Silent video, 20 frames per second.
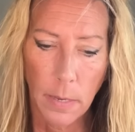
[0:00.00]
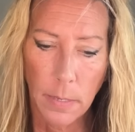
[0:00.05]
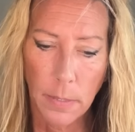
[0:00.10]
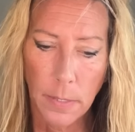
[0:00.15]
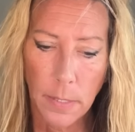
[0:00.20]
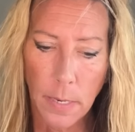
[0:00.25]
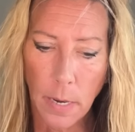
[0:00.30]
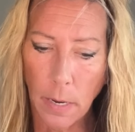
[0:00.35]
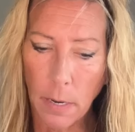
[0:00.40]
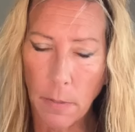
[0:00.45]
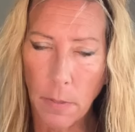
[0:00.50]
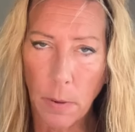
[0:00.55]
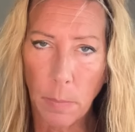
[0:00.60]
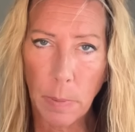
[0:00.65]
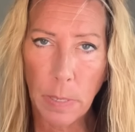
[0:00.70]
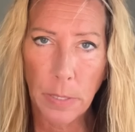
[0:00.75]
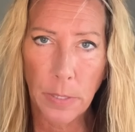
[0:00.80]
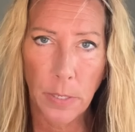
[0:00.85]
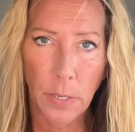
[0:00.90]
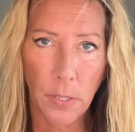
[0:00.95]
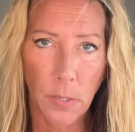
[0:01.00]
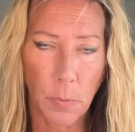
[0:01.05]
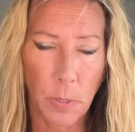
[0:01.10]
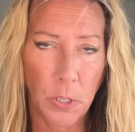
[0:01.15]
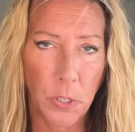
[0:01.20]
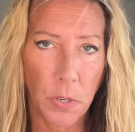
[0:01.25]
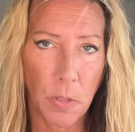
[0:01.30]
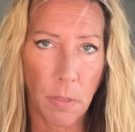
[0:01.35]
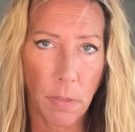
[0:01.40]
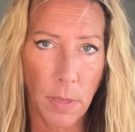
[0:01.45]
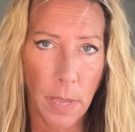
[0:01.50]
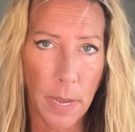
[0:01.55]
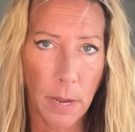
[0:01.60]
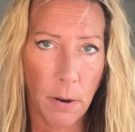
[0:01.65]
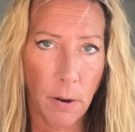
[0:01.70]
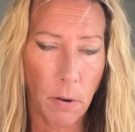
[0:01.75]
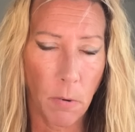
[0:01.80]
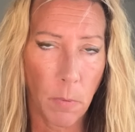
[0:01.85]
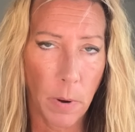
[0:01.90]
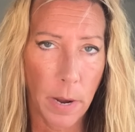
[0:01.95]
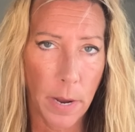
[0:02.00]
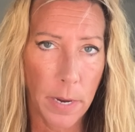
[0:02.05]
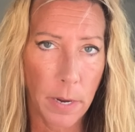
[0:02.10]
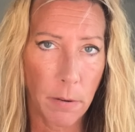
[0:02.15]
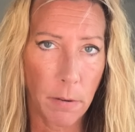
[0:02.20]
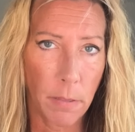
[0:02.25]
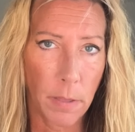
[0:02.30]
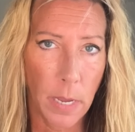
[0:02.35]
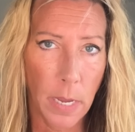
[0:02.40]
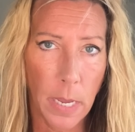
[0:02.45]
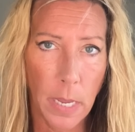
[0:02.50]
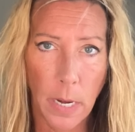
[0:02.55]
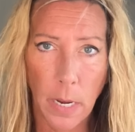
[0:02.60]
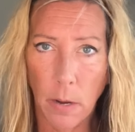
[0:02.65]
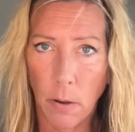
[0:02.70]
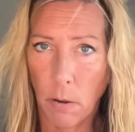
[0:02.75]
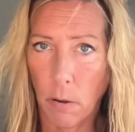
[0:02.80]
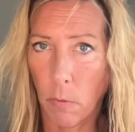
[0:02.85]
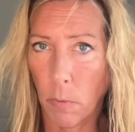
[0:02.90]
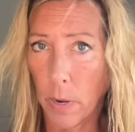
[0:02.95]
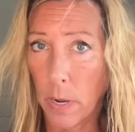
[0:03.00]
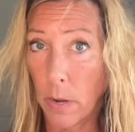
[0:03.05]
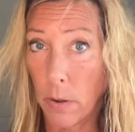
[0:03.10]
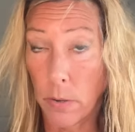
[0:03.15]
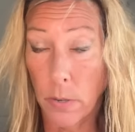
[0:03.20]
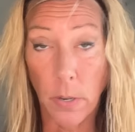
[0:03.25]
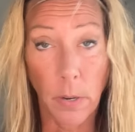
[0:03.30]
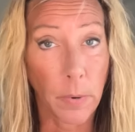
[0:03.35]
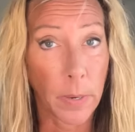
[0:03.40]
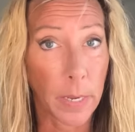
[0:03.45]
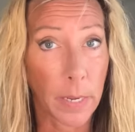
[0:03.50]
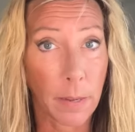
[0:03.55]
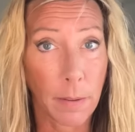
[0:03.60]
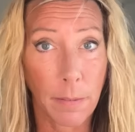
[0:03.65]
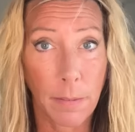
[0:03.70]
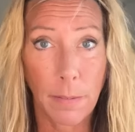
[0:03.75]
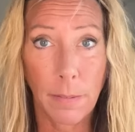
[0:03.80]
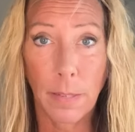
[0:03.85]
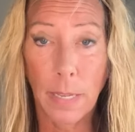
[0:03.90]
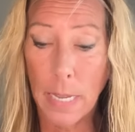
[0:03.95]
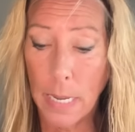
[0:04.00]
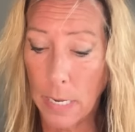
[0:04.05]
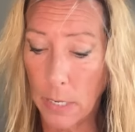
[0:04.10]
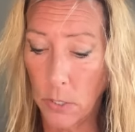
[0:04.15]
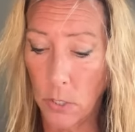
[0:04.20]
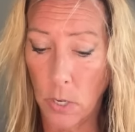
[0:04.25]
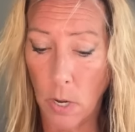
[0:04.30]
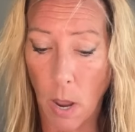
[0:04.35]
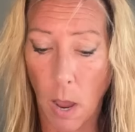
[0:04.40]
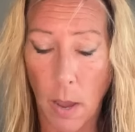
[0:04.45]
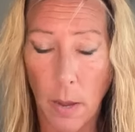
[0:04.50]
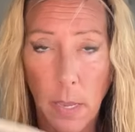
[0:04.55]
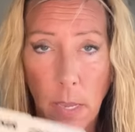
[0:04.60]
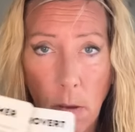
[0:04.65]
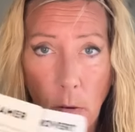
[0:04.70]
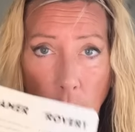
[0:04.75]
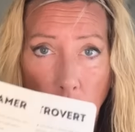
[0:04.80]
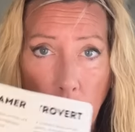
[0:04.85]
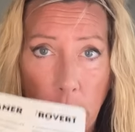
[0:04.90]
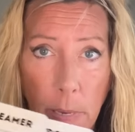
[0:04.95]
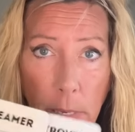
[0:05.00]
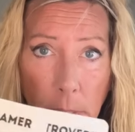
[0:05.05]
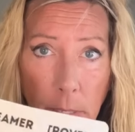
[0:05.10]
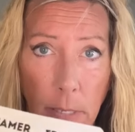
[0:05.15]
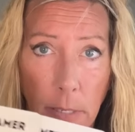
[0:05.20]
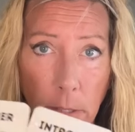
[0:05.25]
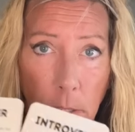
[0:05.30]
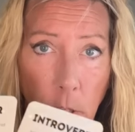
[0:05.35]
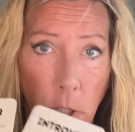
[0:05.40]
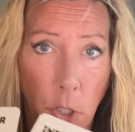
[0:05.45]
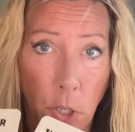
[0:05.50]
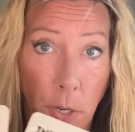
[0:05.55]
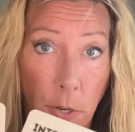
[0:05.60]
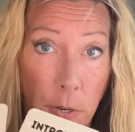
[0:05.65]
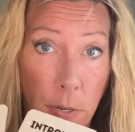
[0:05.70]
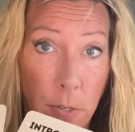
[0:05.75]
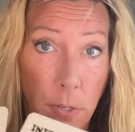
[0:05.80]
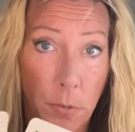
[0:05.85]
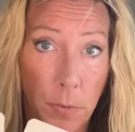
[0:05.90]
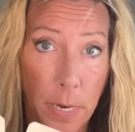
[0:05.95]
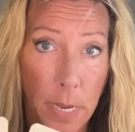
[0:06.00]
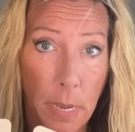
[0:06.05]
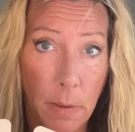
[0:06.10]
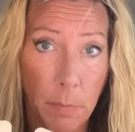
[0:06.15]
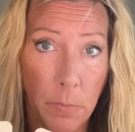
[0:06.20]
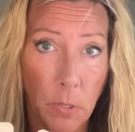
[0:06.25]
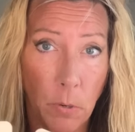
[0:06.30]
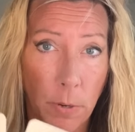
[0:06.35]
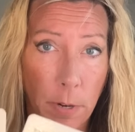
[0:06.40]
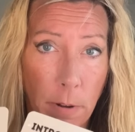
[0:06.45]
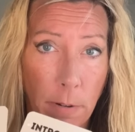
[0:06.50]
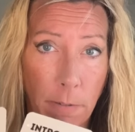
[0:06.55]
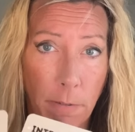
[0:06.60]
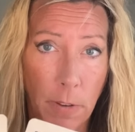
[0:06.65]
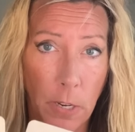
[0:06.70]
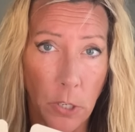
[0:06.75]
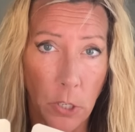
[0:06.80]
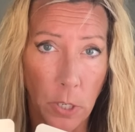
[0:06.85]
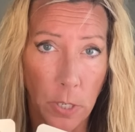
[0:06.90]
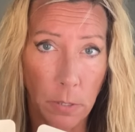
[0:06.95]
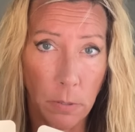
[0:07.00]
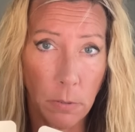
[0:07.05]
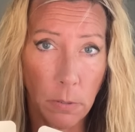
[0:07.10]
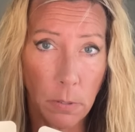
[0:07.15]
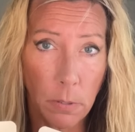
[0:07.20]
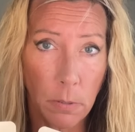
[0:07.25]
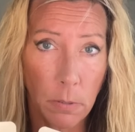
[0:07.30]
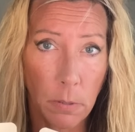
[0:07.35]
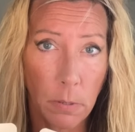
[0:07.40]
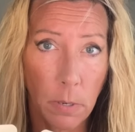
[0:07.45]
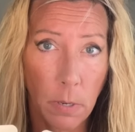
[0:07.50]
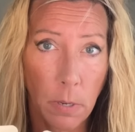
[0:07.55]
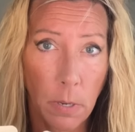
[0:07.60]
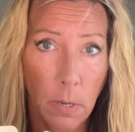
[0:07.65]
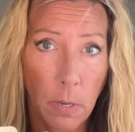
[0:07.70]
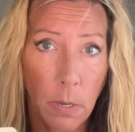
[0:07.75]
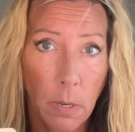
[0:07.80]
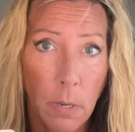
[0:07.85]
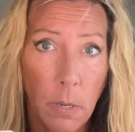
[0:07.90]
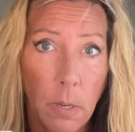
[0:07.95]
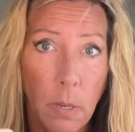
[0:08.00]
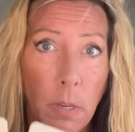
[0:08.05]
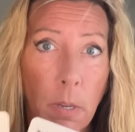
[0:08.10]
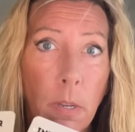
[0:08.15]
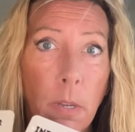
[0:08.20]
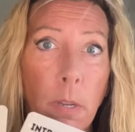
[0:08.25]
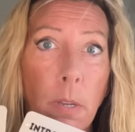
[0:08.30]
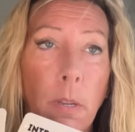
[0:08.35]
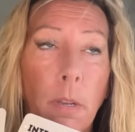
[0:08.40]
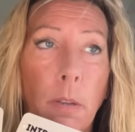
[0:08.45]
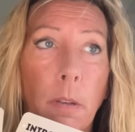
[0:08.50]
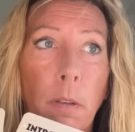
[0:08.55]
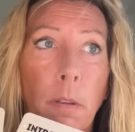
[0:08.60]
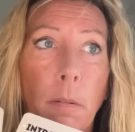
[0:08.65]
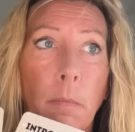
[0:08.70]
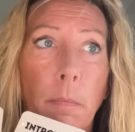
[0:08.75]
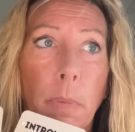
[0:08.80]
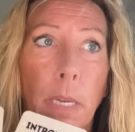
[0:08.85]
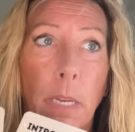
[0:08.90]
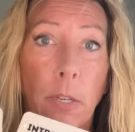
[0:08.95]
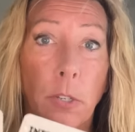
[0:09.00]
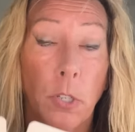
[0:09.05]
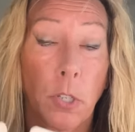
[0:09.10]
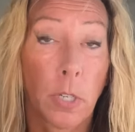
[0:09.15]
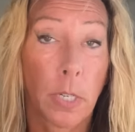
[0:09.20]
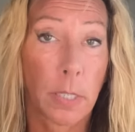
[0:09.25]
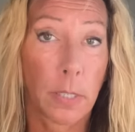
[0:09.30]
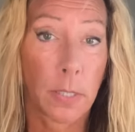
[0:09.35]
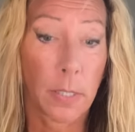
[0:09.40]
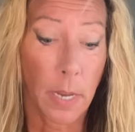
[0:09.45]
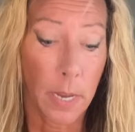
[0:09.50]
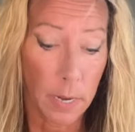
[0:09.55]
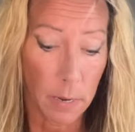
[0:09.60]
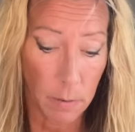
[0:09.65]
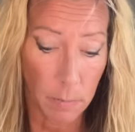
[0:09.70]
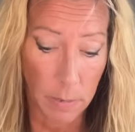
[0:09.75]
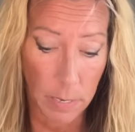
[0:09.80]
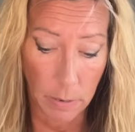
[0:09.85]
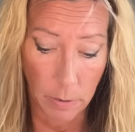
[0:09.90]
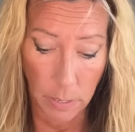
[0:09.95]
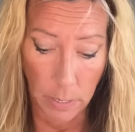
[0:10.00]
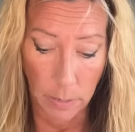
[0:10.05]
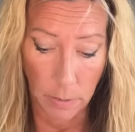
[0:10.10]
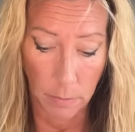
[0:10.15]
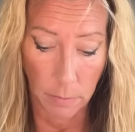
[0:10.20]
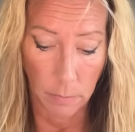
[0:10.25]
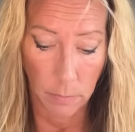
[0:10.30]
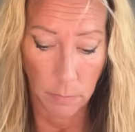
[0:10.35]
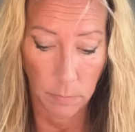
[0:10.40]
It's none of their business what you think or why you're thinking it or what you're doing. It is not your business to share your dreams or your visions because you're excited about it.